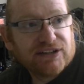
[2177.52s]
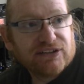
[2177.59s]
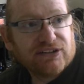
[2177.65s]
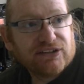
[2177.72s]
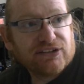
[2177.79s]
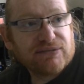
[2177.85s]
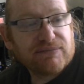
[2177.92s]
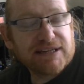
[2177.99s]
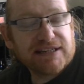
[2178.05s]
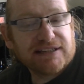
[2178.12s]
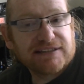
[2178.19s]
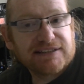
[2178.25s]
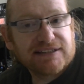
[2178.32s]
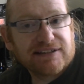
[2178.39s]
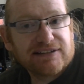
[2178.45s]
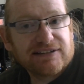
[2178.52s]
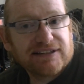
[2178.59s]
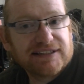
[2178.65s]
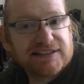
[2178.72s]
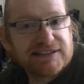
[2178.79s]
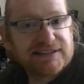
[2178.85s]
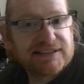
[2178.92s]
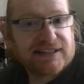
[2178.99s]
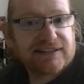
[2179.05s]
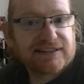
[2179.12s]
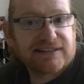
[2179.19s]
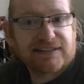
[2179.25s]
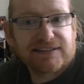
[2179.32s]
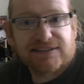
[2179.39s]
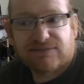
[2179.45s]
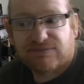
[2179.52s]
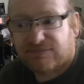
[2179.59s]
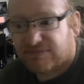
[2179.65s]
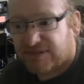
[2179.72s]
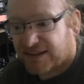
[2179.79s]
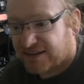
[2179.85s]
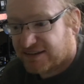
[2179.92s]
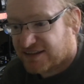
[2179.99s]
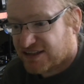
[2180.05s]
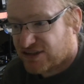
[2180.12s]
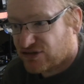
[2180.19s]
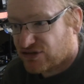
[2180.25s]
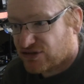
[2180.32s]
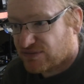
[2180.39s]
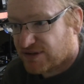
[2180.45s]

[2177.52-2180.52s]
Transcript: other means to do this. I think they use